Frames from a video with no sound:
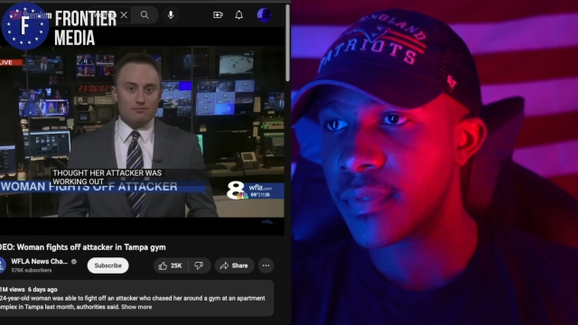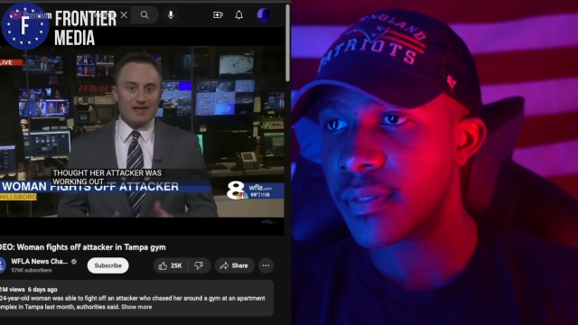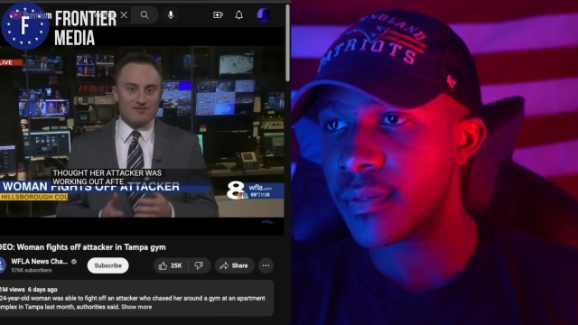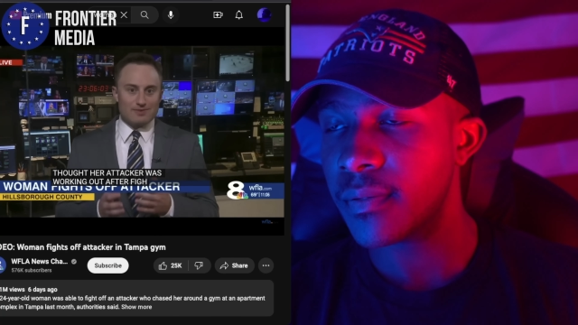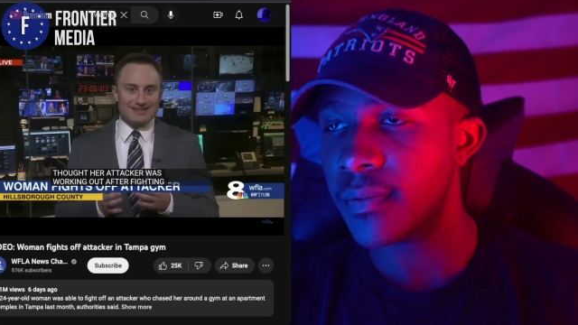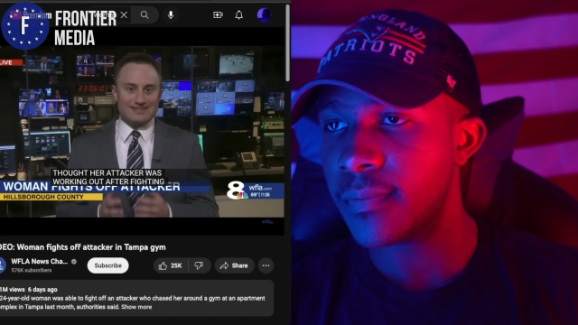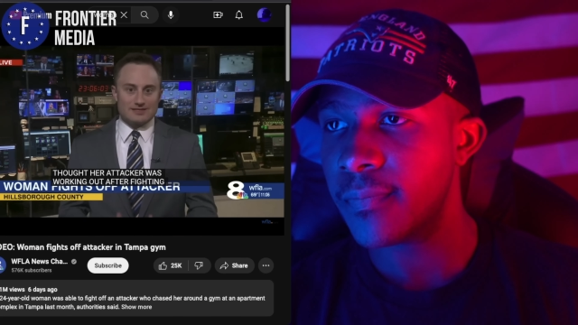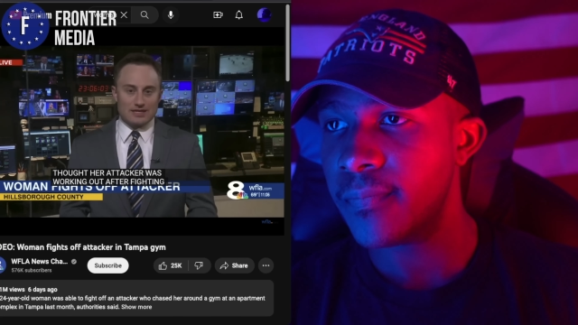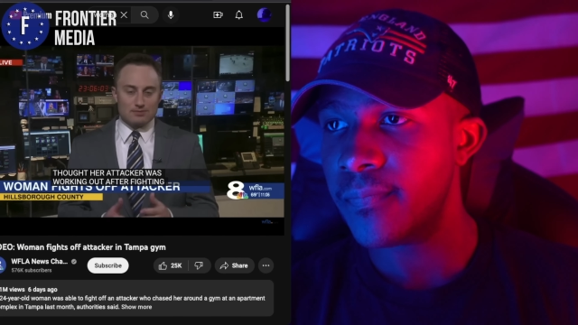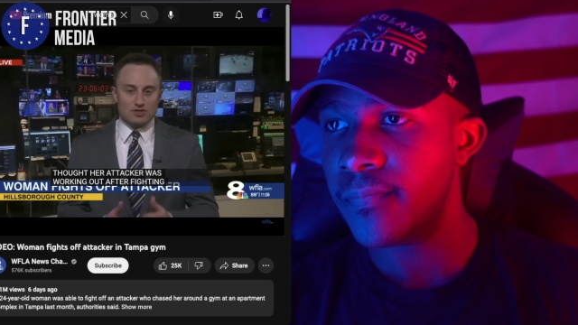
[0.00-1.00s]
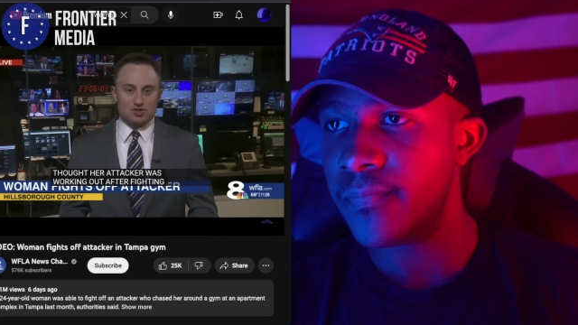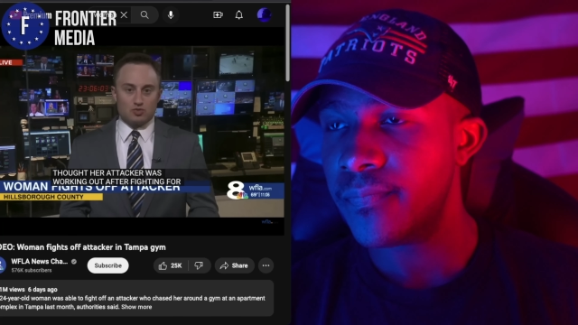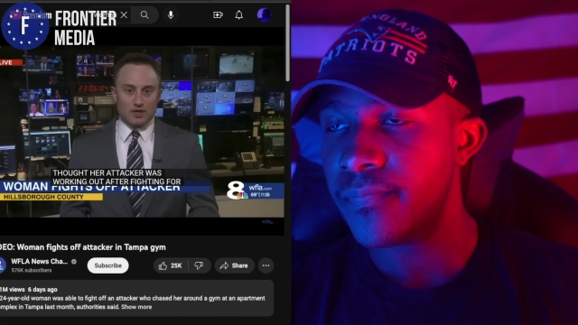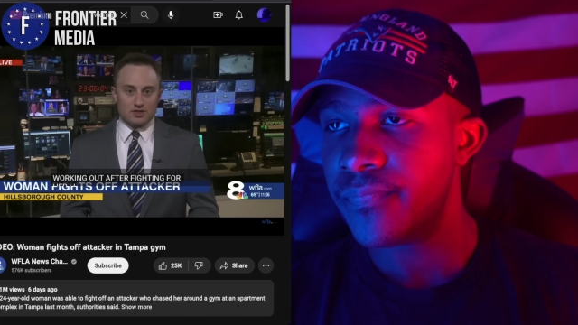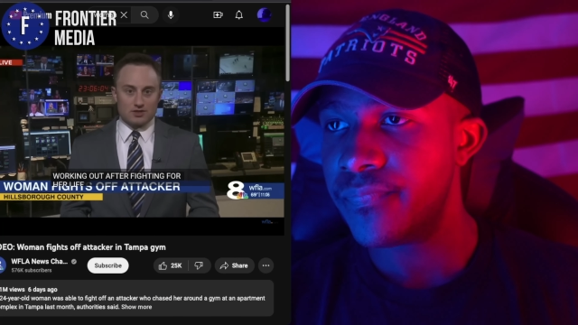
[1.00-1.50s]
Speaker 1: who may have been in the same
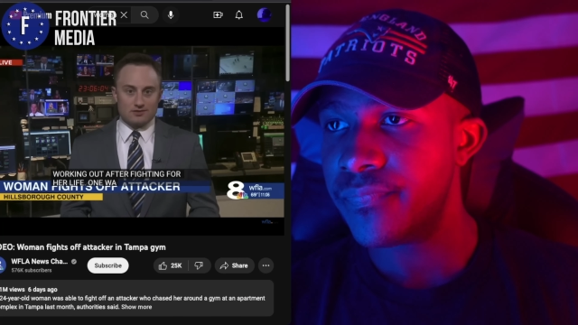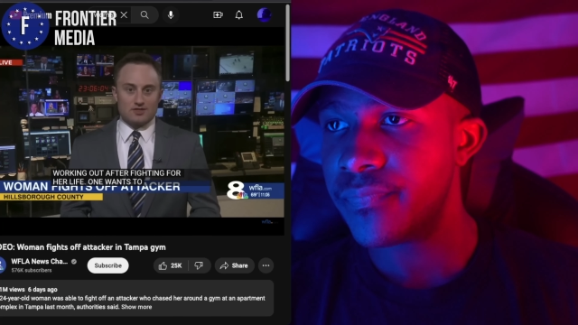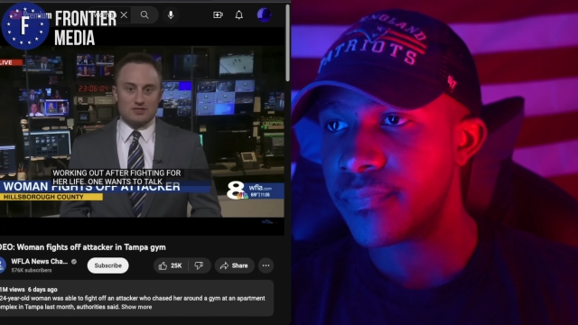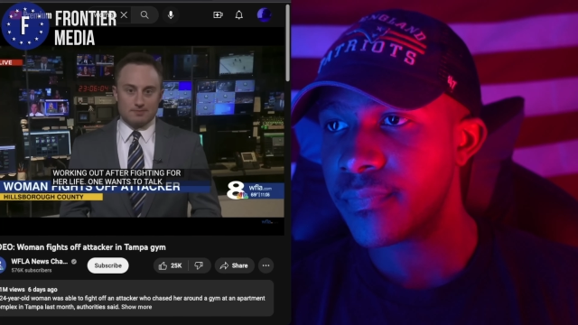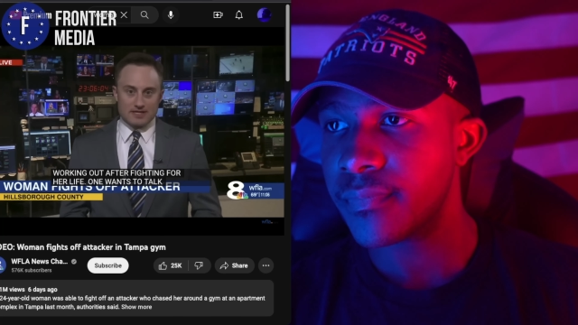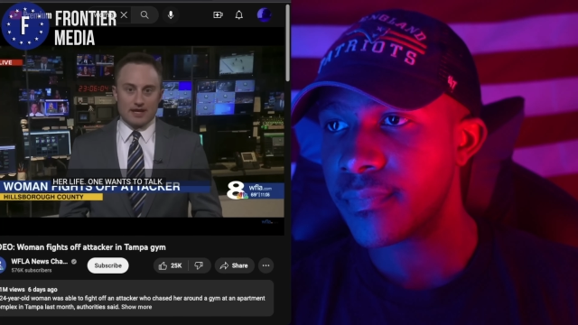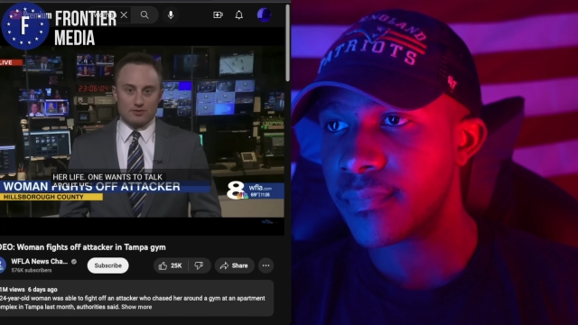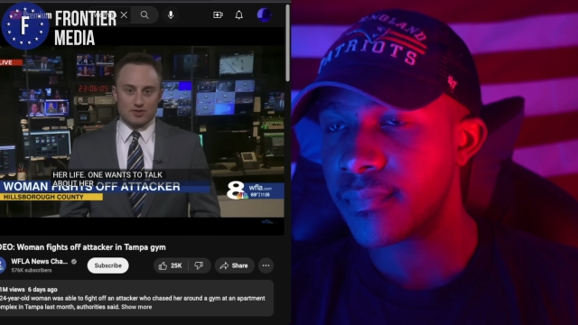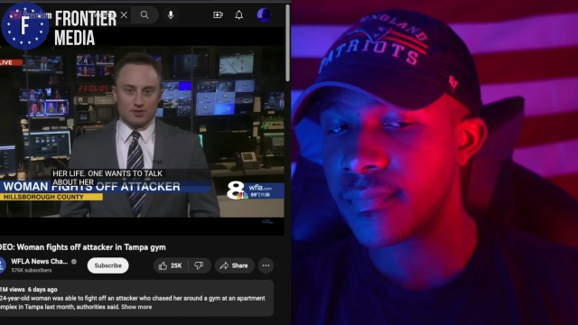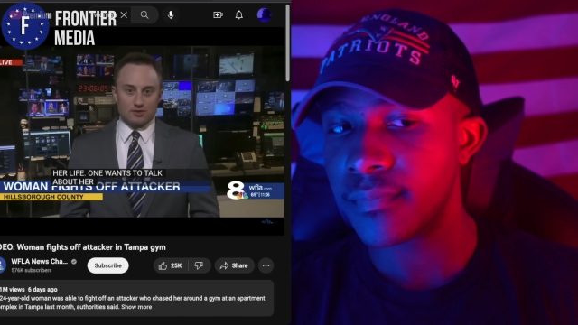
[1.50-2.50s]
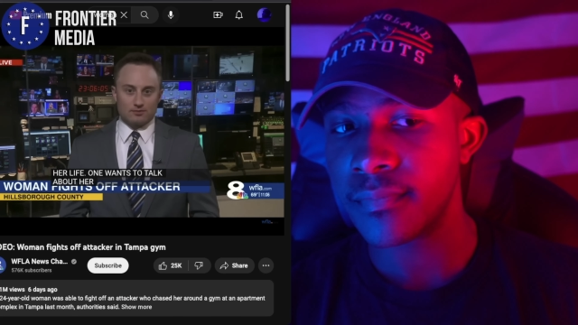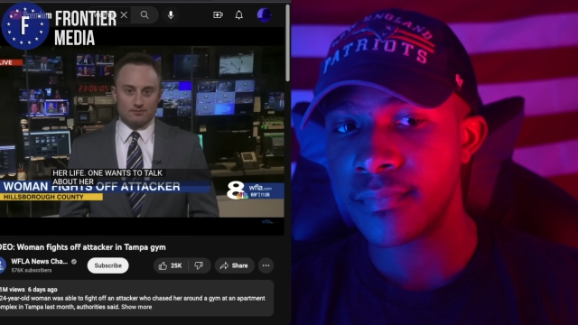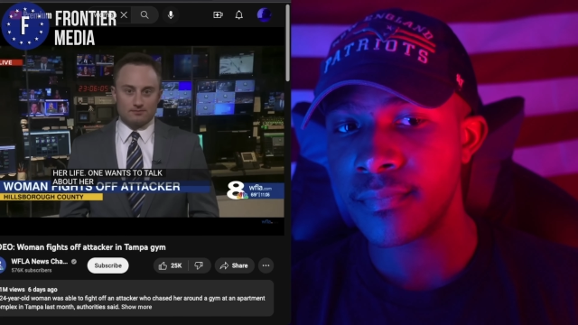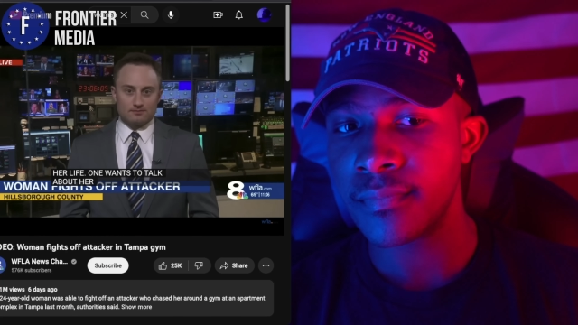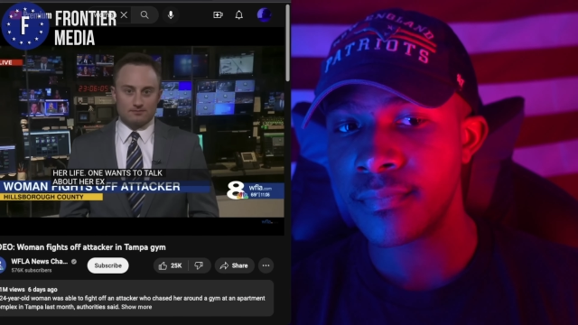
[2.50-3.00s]
situation to speak out too.